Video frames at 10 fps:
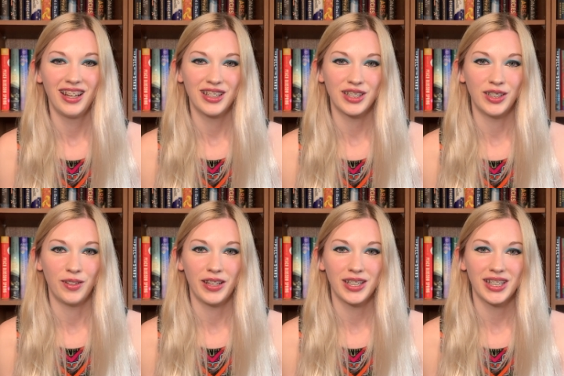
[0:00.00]
So
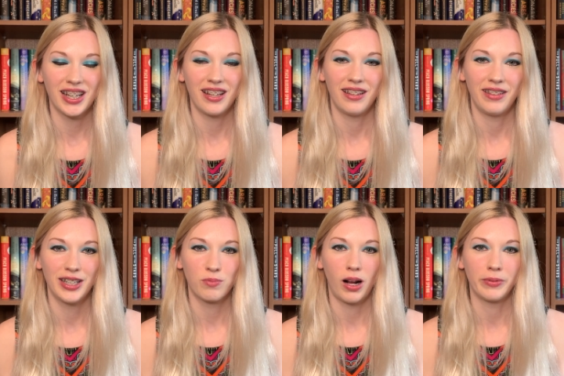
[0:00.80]
this
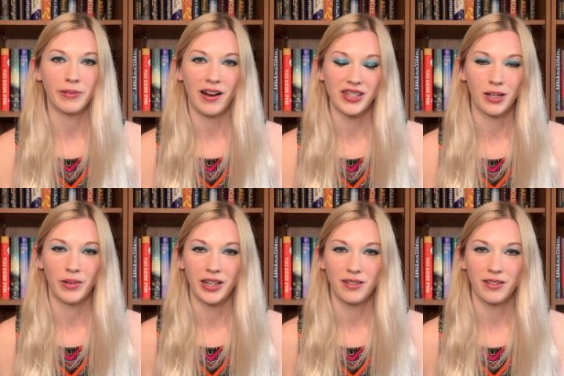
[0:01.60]
probably rounds out